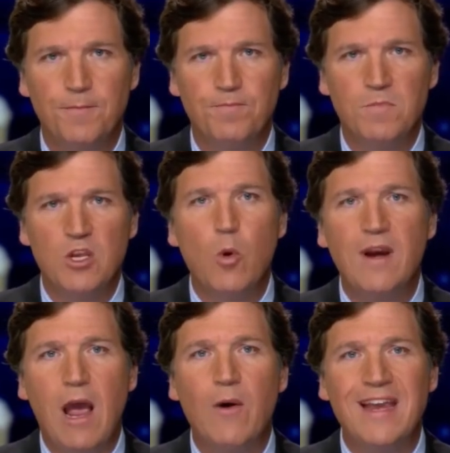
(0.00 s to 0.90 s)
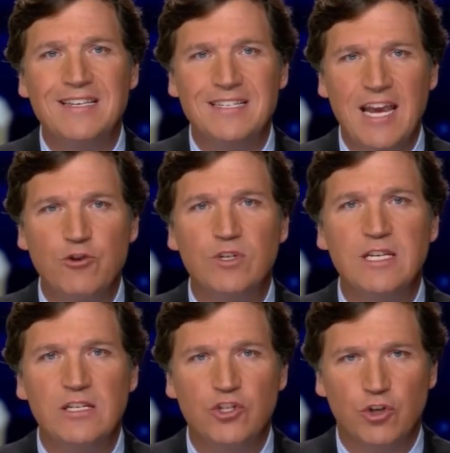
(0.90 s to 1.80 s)
You are now a dangerous
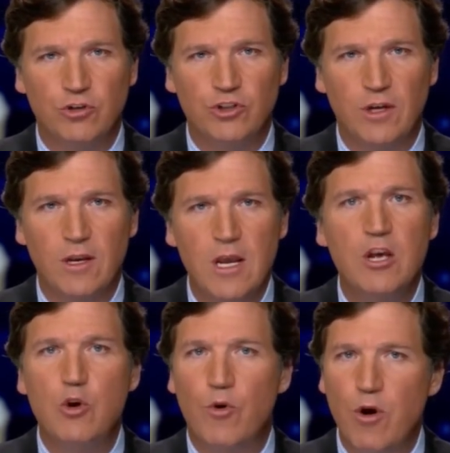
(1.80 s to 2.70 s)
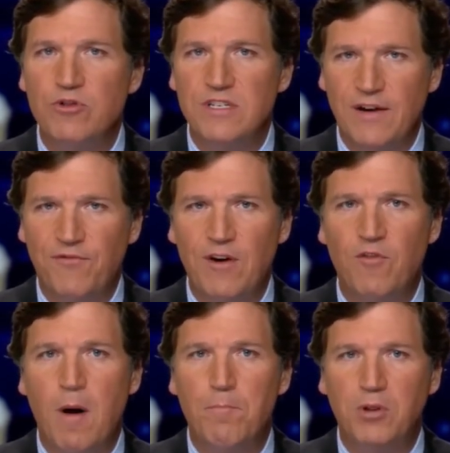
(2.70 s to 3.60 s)
insurgent. You are no different
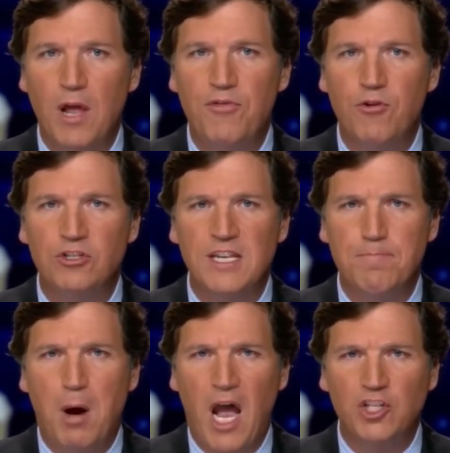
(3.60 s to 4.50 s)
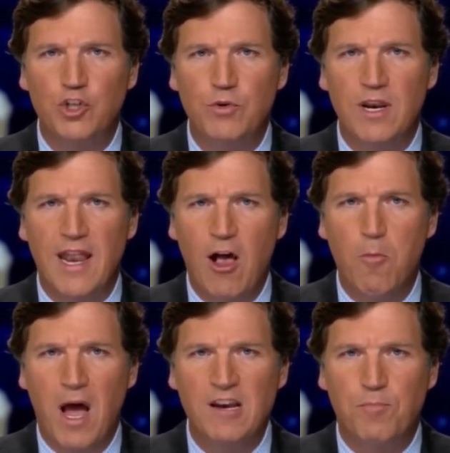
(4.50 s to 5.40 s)
from a bloodthirsty Pashtun in
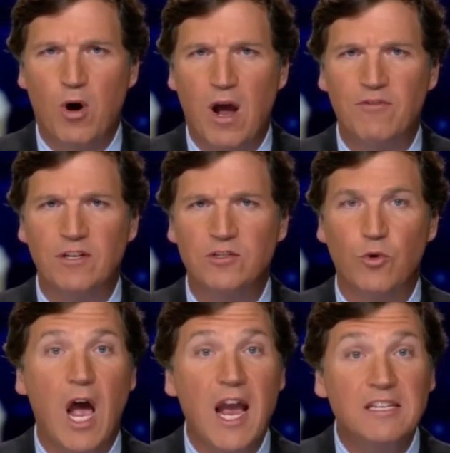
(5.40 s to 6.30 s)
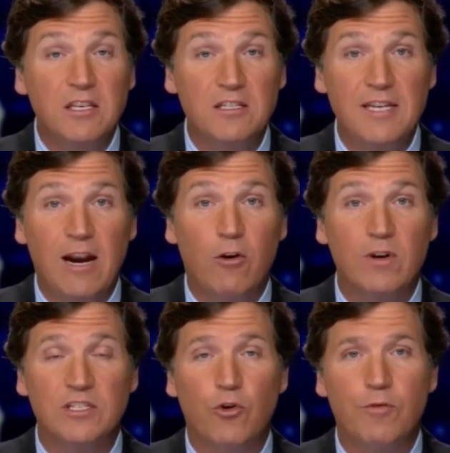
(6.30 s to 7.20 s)
Helmand province or an ISIS
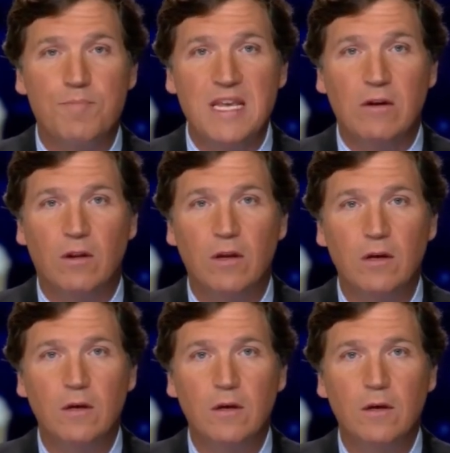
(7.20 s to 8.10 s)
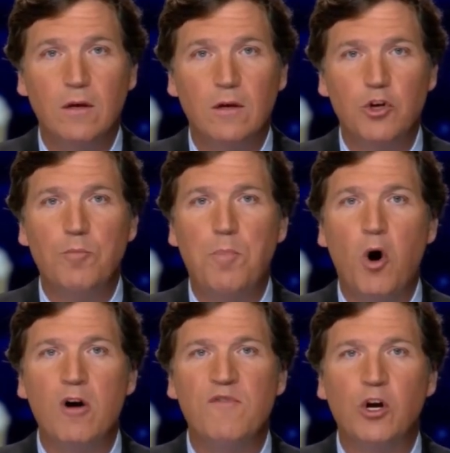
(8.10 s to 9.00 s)
terrorist in Erbil. You're
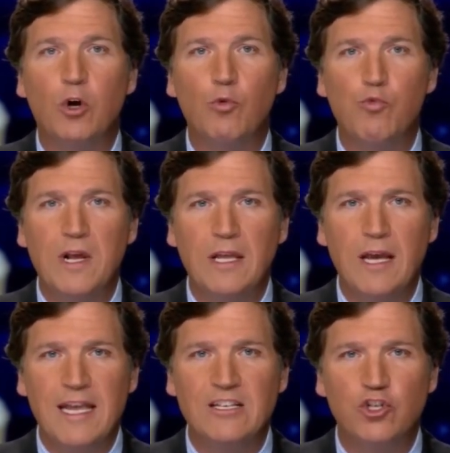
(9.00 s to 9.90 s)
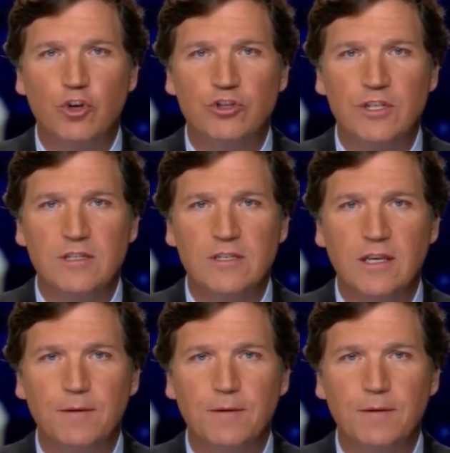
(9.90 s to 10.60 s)
part of a guerrilla insurgency.